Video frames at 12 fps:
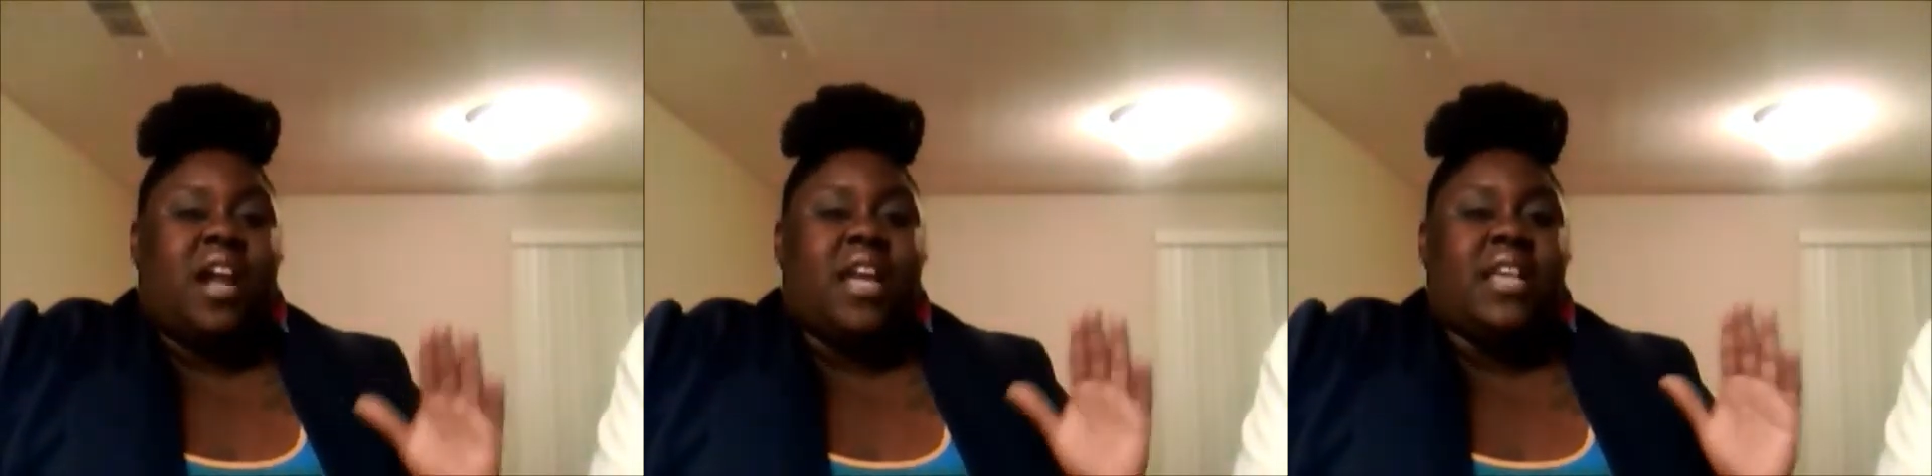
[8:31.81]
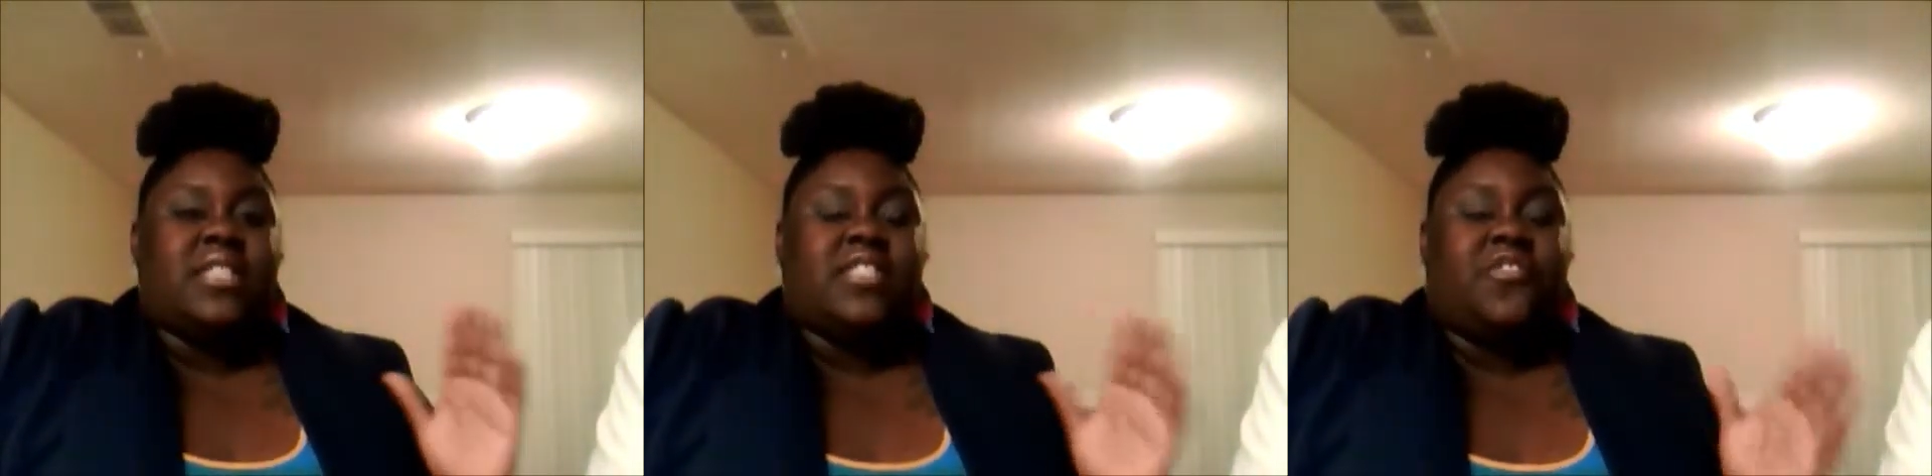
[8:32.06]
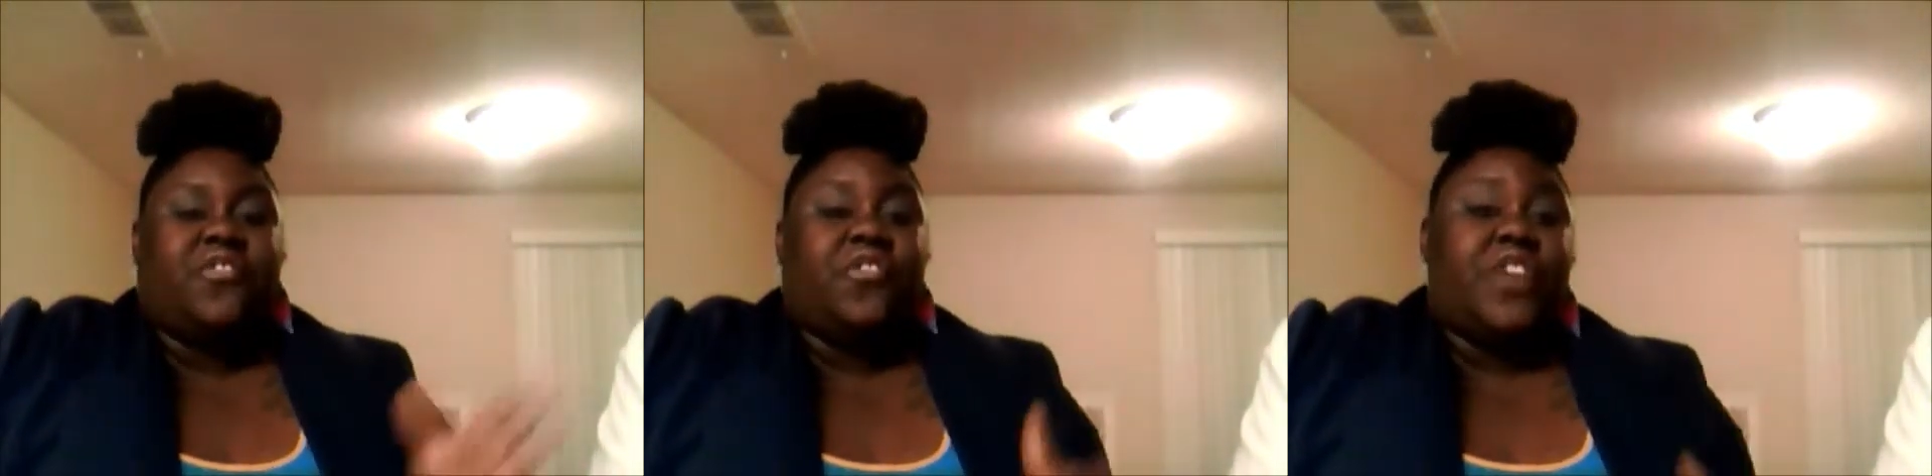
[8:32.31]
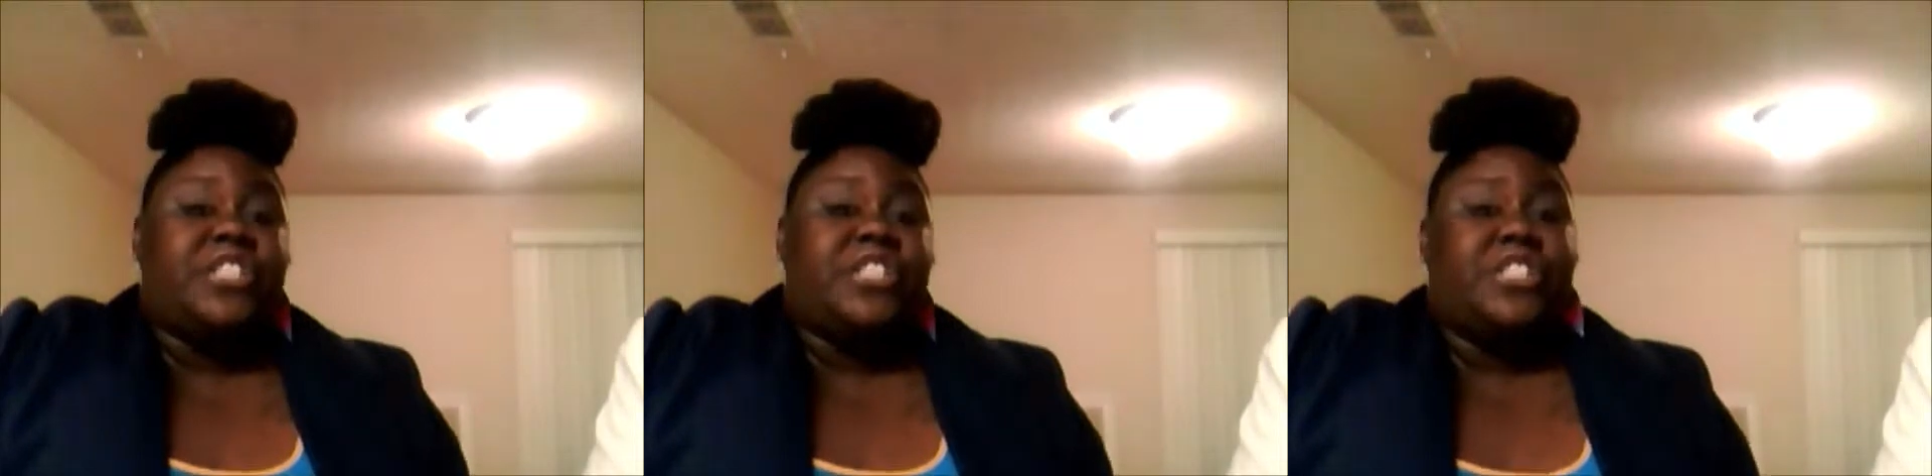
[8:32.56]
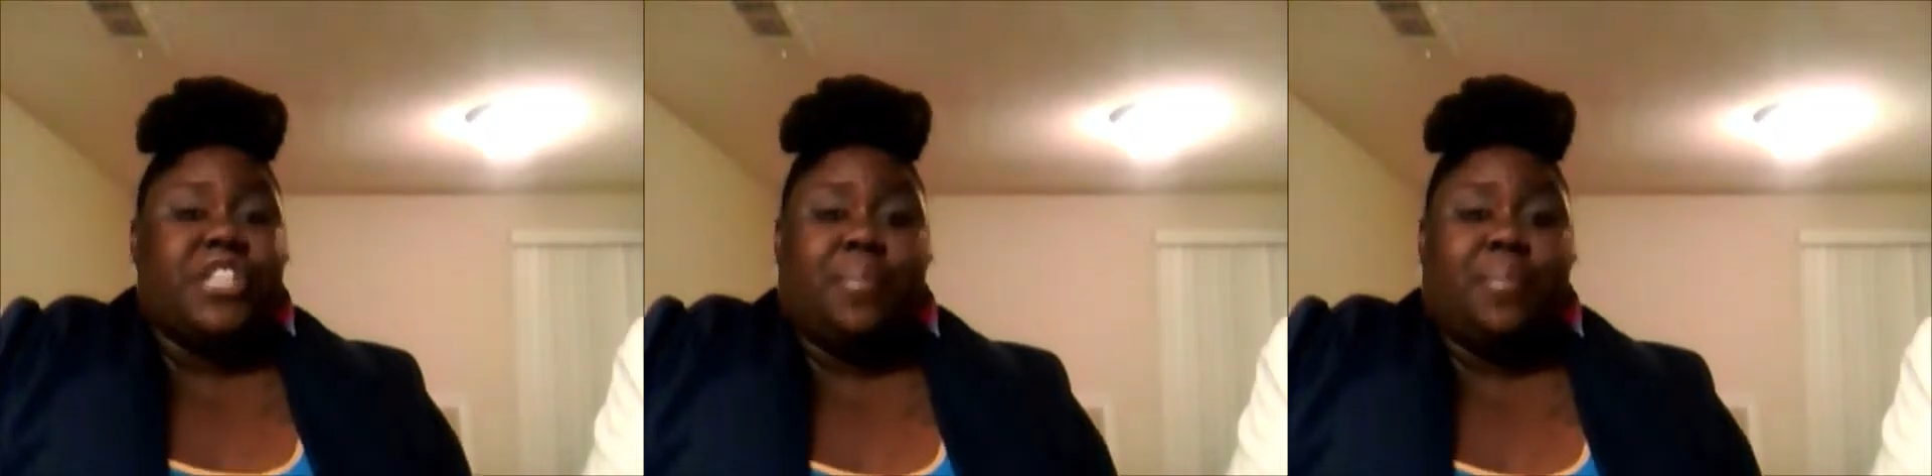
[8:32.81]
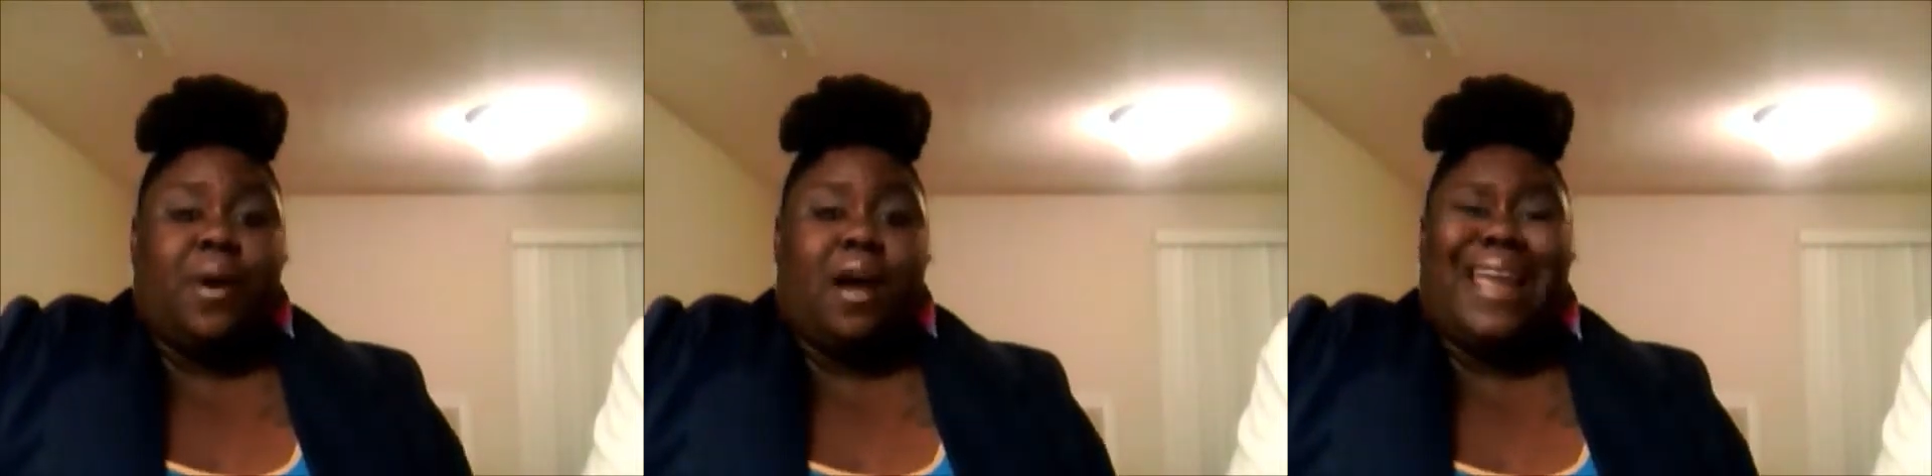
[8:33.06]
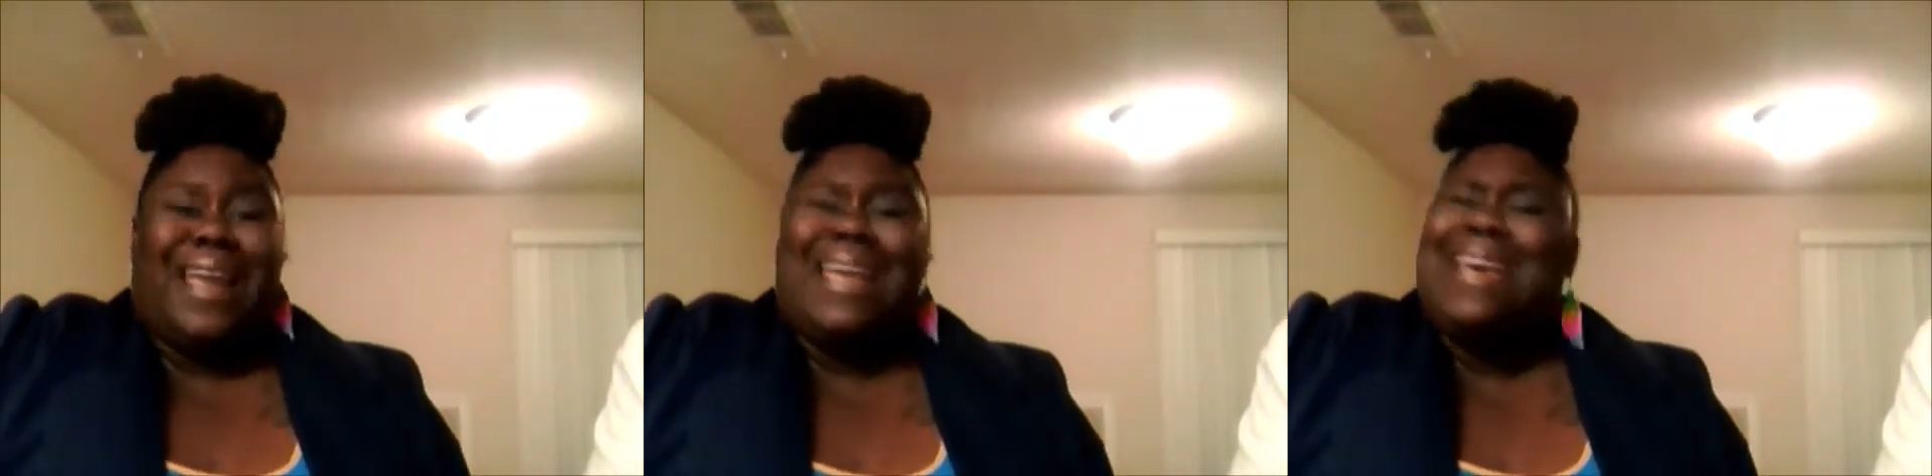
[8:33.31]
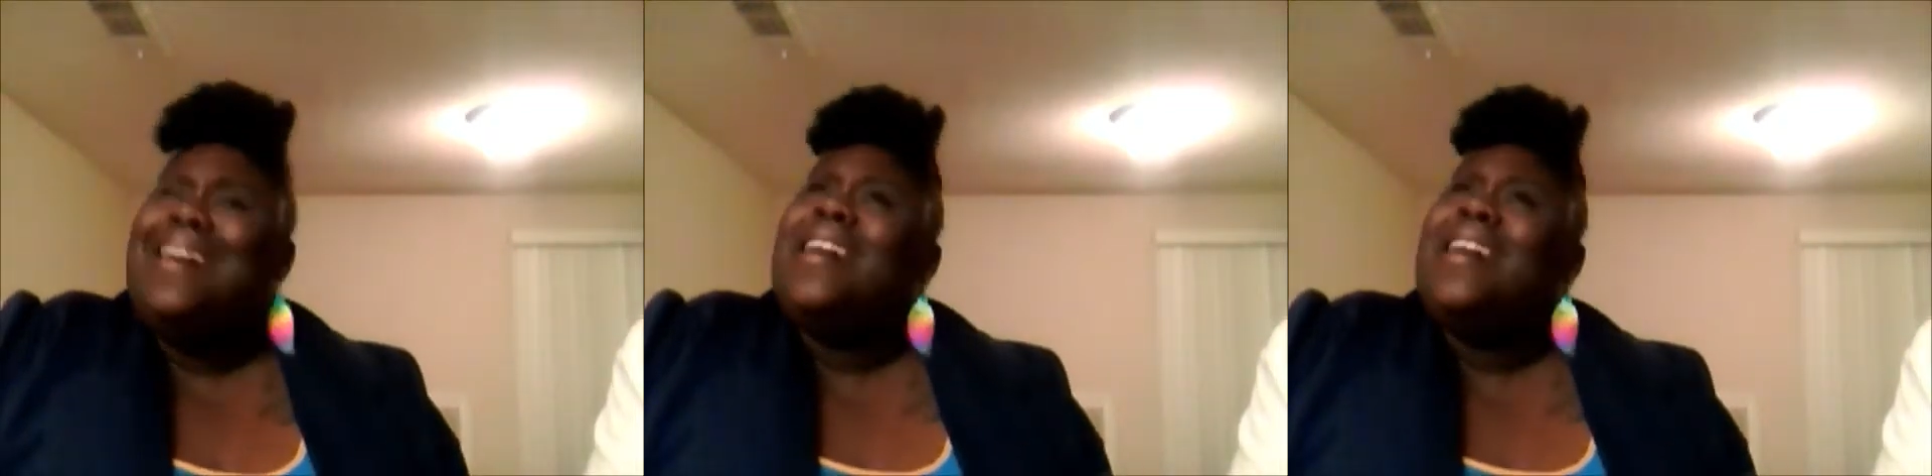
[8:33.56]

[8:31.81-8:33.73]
as the friendship part.